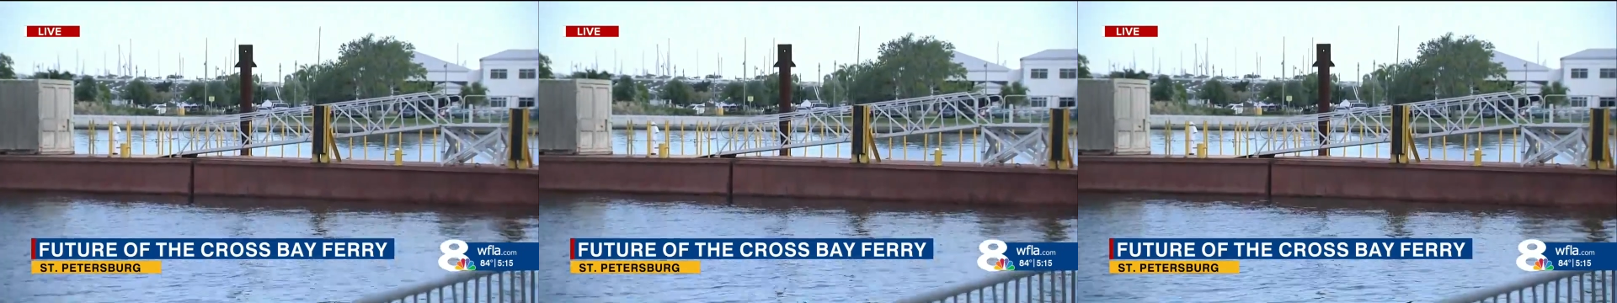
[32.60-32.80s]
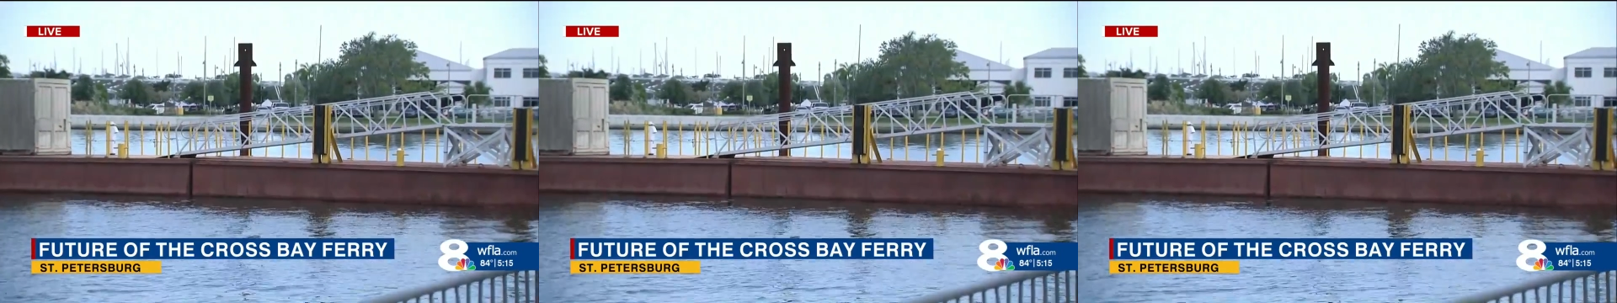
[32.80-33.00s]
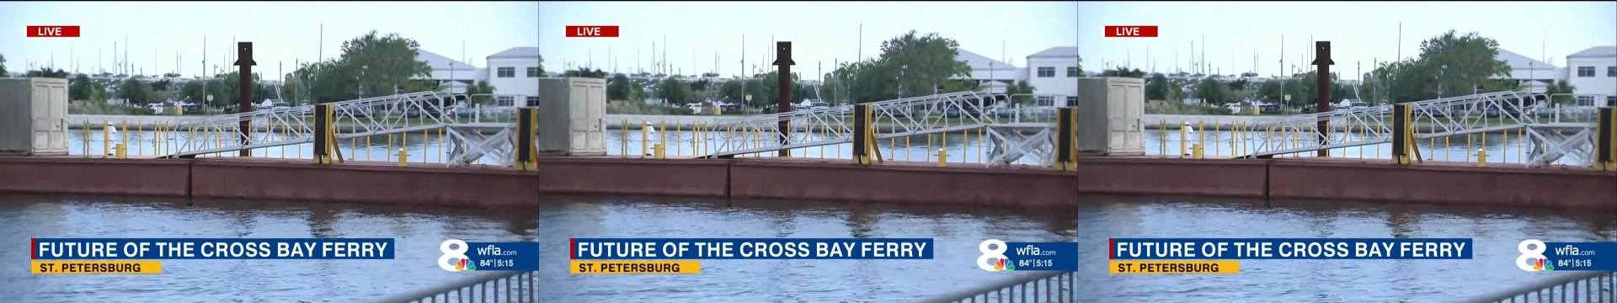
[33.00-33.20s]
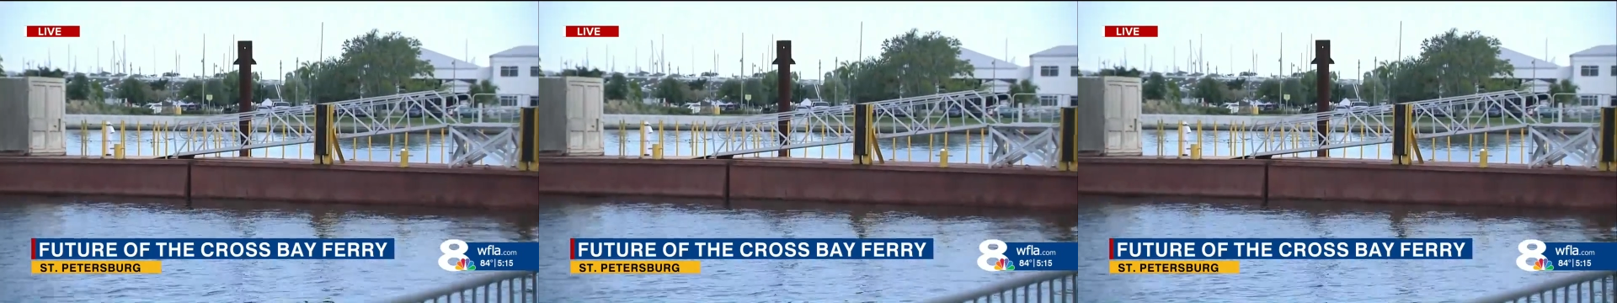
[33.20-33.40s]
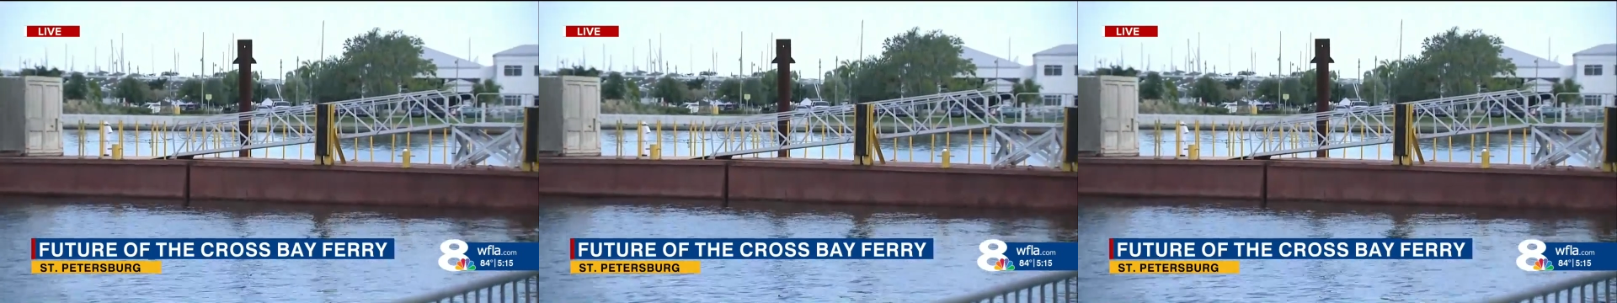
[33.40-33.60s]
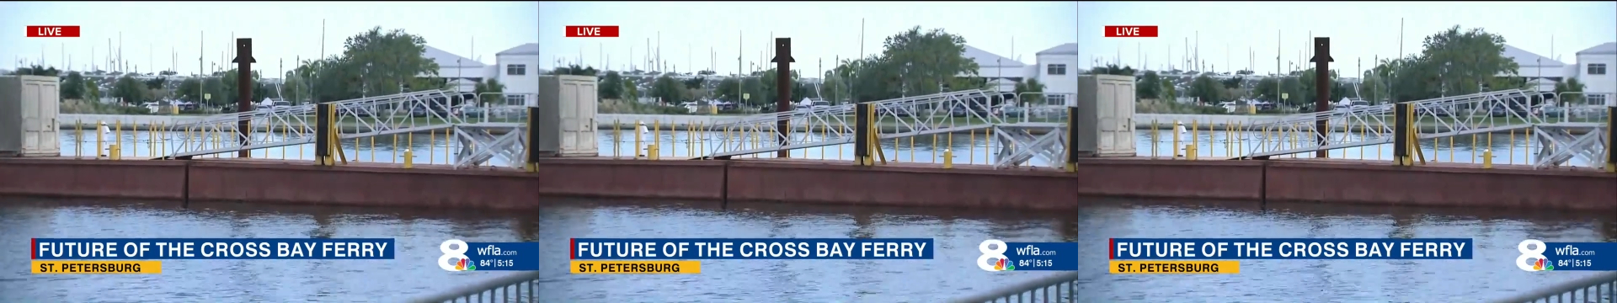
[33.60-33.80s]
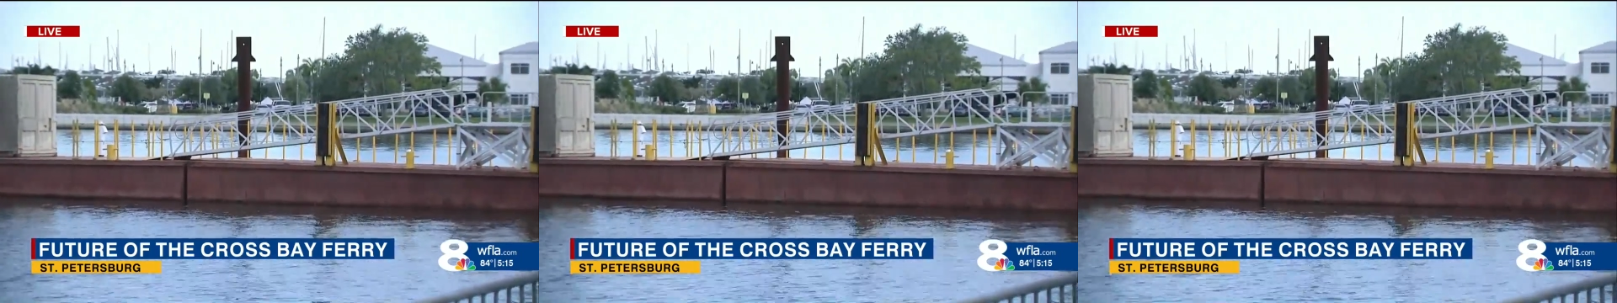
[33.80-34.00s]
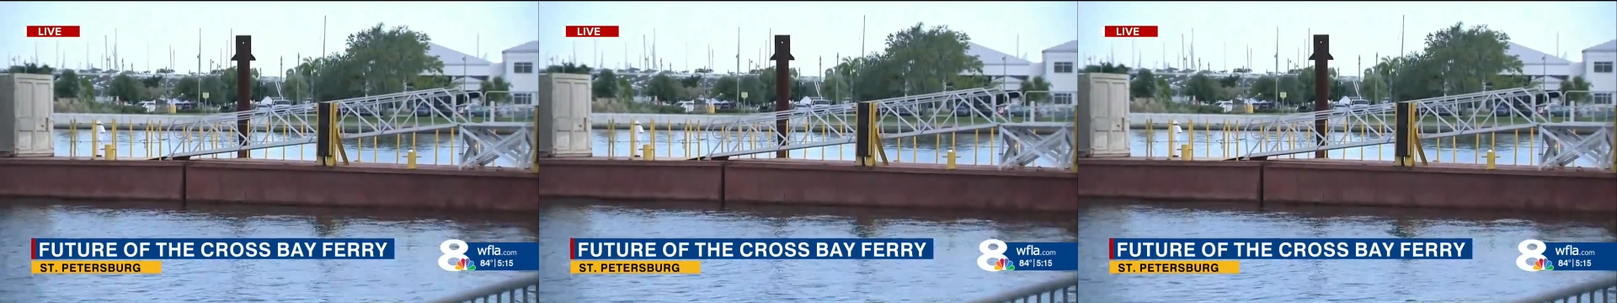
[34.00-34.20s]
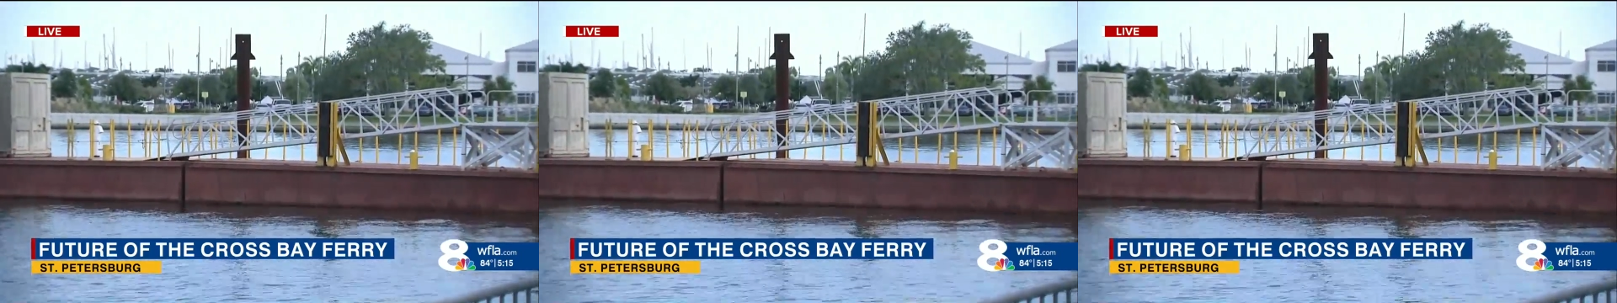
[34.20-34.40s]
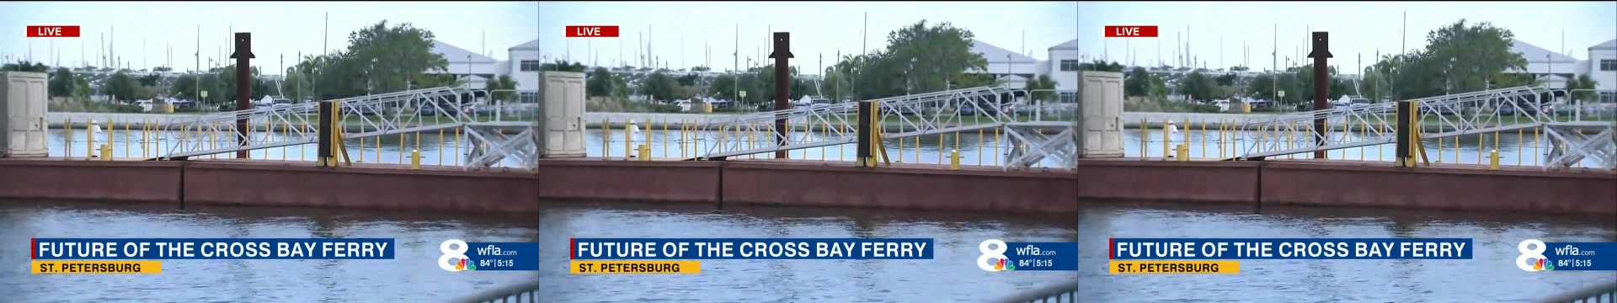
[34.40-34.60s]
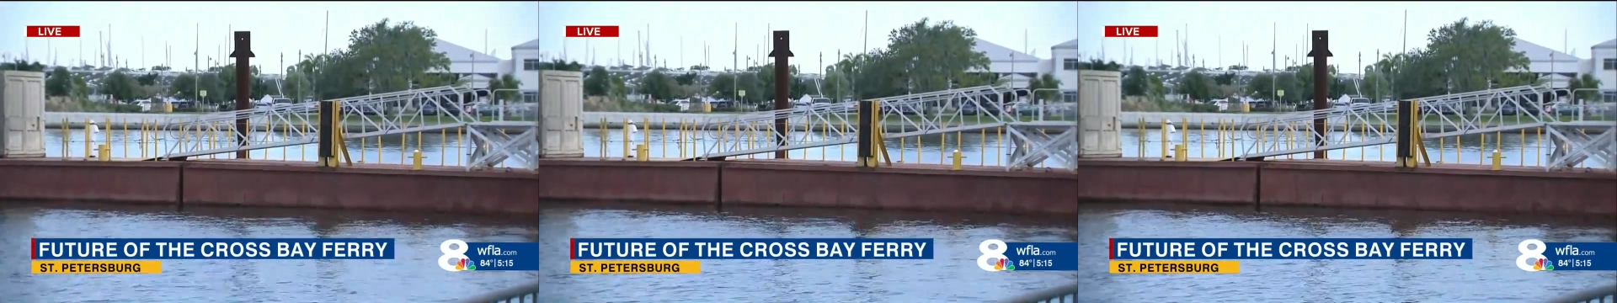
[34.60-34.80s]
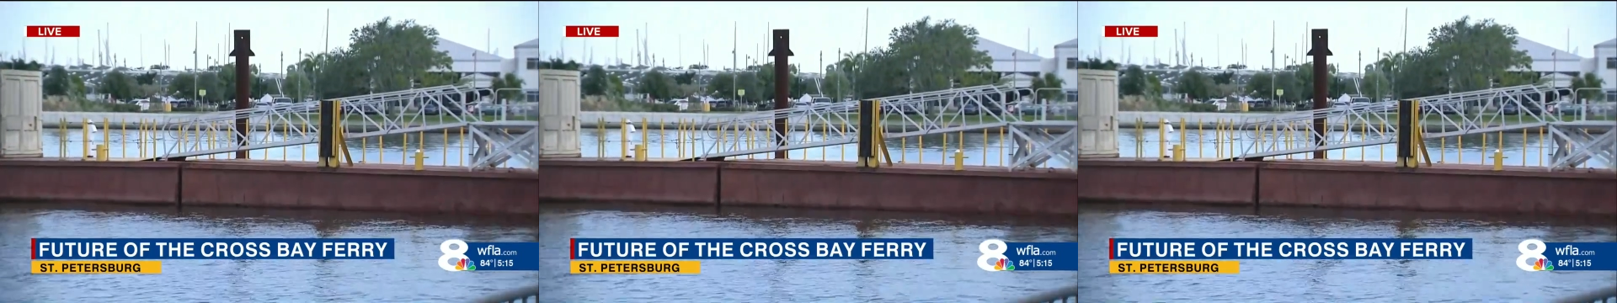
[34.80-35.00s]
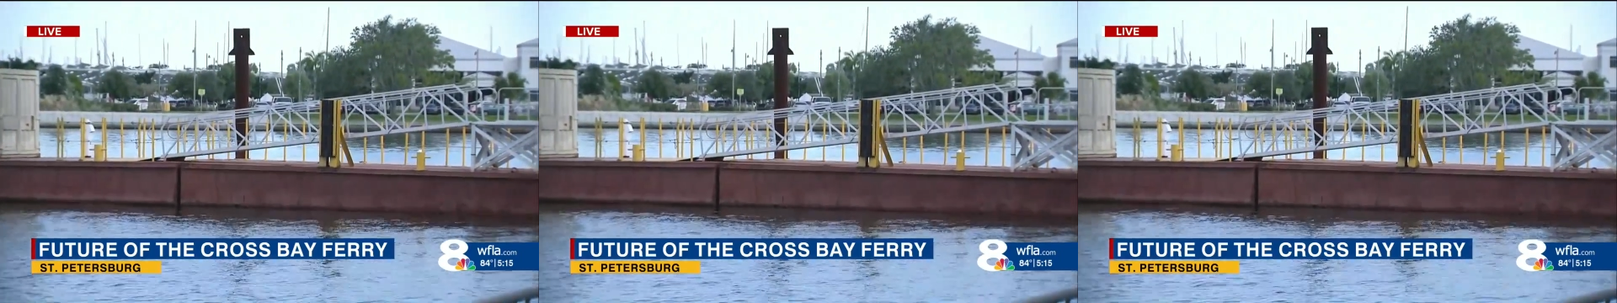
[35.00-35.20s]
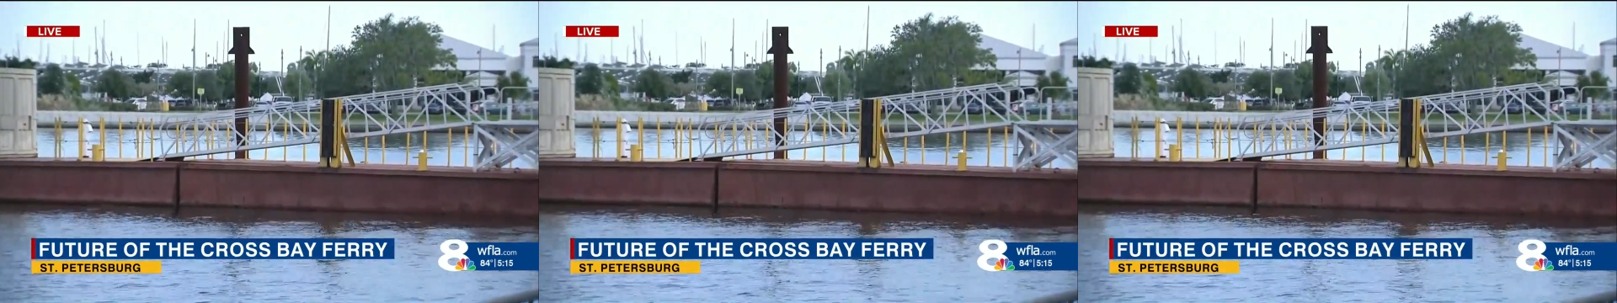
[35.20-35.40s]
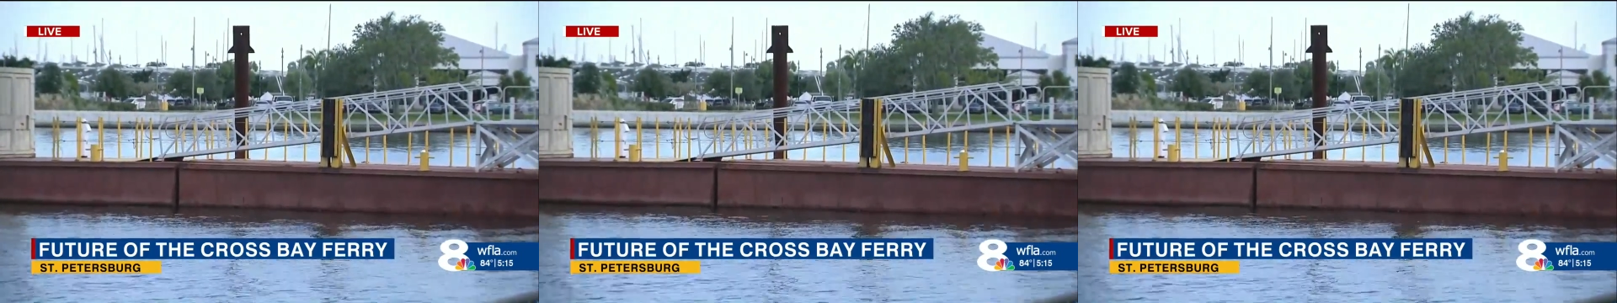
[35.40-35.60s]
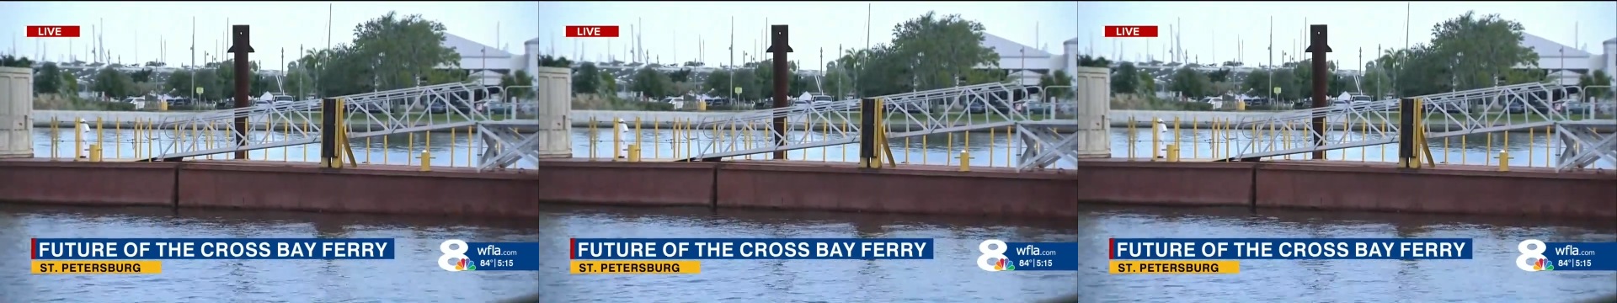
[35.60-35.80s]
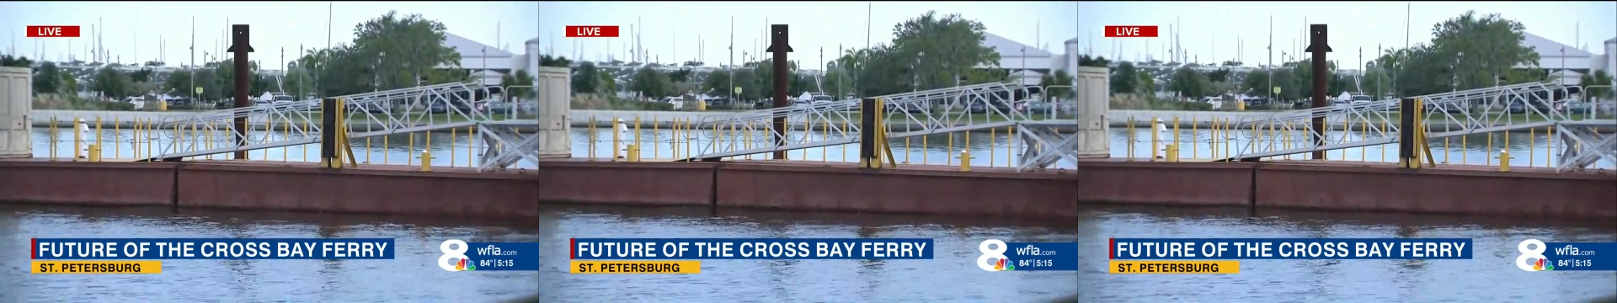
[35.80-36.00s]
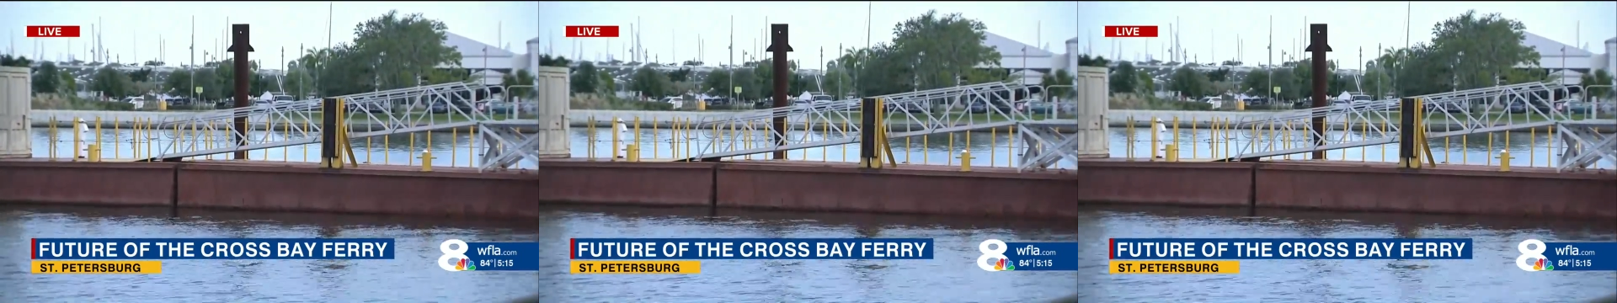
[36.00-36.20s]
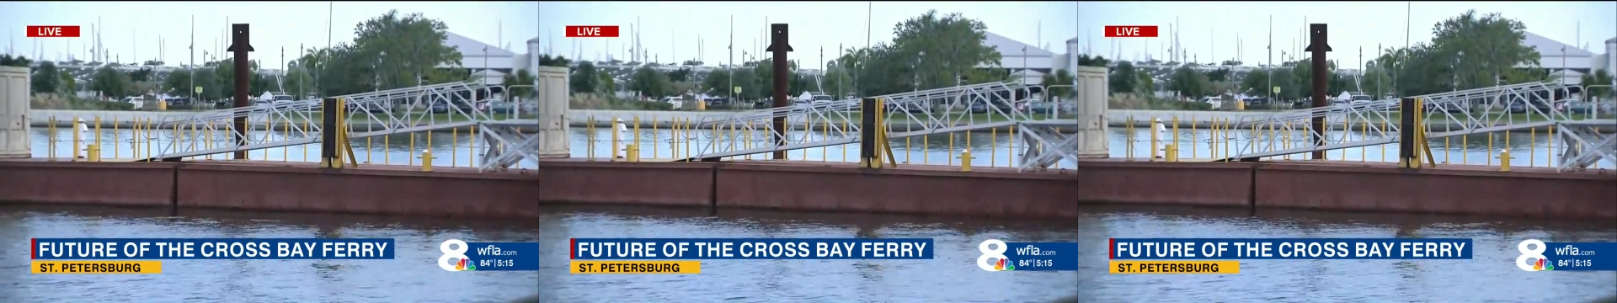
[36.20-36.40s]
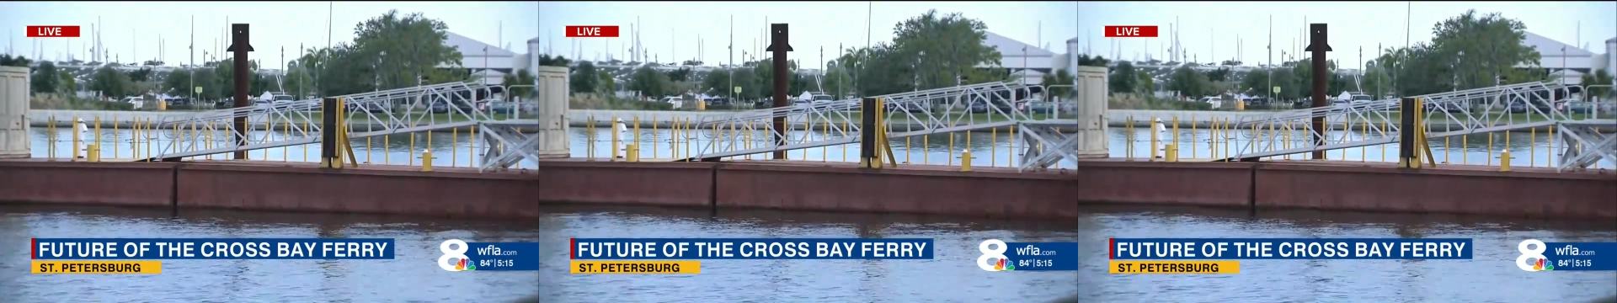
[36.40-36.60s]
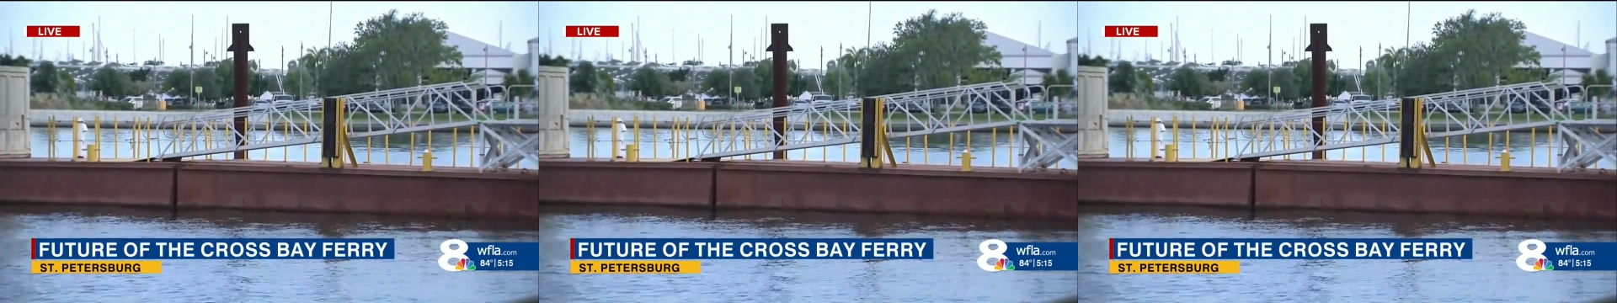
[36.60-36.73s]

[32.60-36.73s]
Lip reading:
(no speaker visible)